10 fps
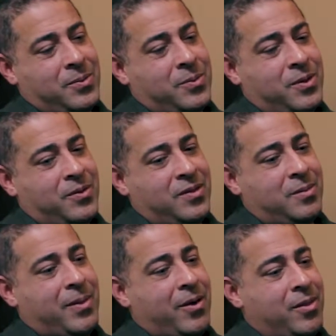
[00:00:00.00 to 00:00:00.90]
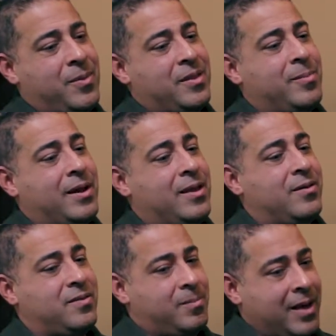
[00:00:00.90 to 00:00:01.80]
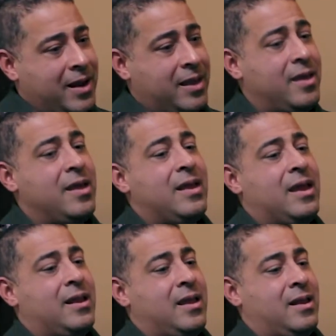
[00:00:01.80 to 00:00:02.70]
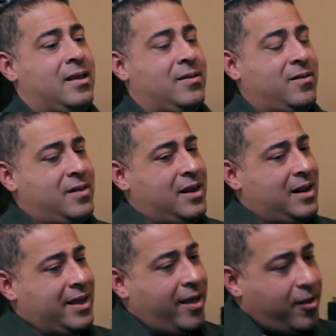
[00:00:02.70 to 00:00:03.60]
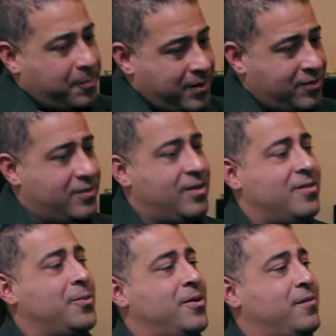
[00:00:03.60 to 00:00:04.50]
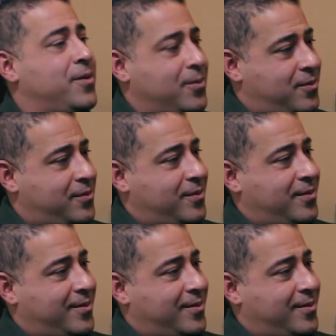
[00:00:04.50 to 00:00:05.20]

We always say the power that made the body heals the body, and it doesn't need any help. It just needs no interference.